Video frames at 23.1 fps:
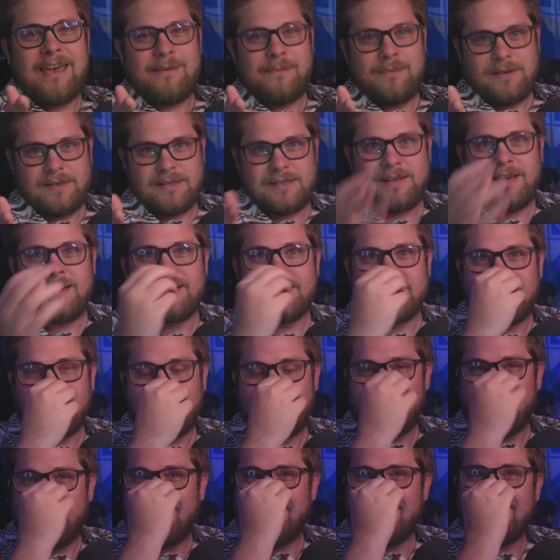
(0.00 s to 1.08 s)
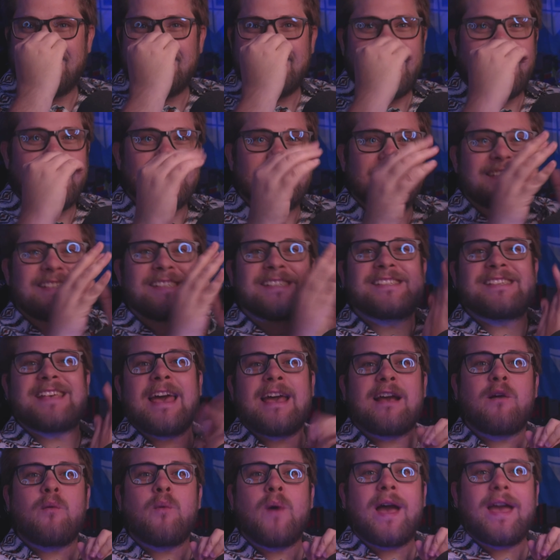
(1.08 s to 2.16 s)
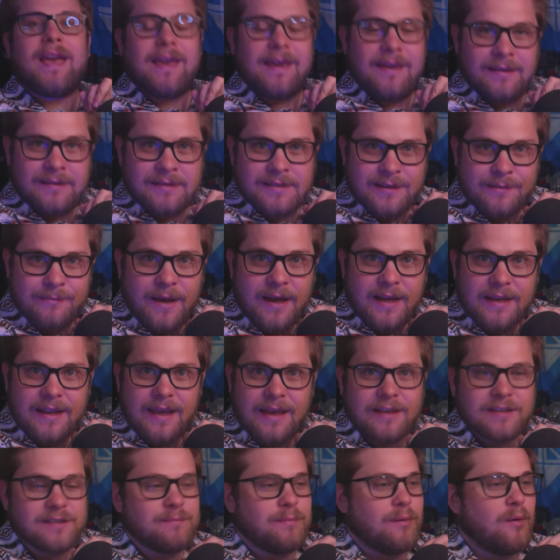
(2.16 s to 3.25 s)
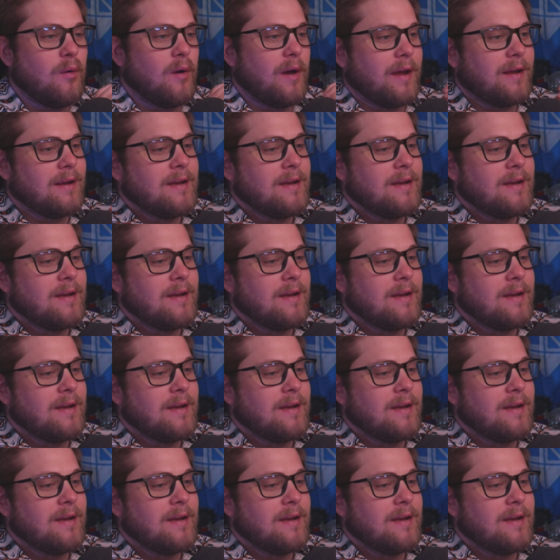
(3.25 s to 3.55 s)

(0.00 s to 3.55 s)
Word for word: as is going to be the, the segue into my next point.